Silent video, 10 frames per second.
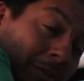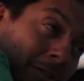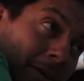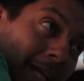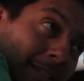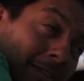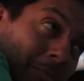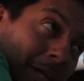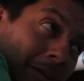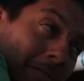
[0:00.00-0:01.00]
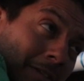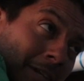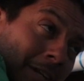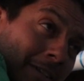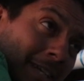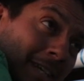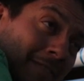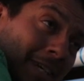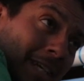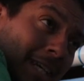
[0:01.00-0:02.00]
You crack these windows in here in the
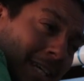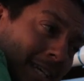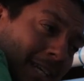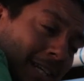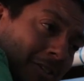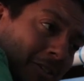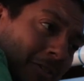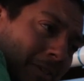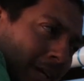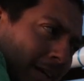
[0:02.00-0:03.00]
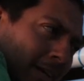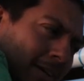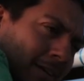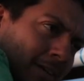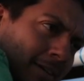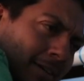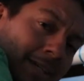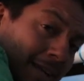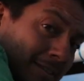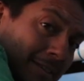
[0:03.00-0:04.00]
evening in June and oh,
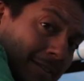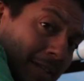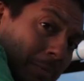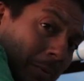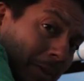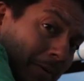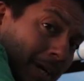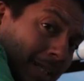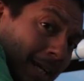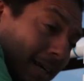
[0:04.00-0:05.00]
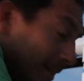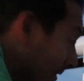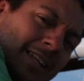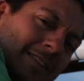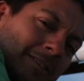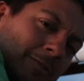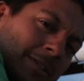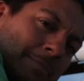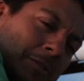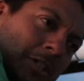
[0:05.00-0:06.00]
that's good sleeping weather right there. That's a little
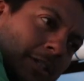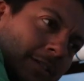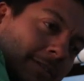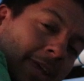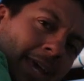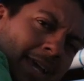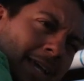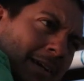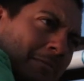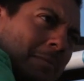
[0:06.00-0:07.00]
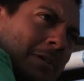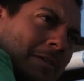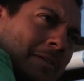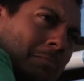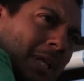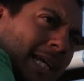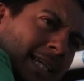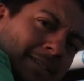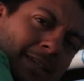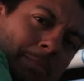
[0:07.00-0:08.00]
crisp chill. We've been using
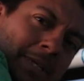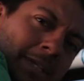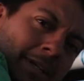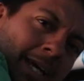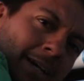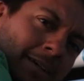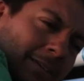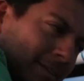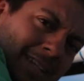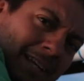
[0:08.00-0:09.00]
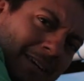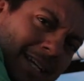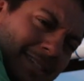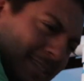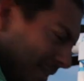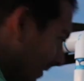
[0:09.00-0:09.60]
blankets up until now. That crazy?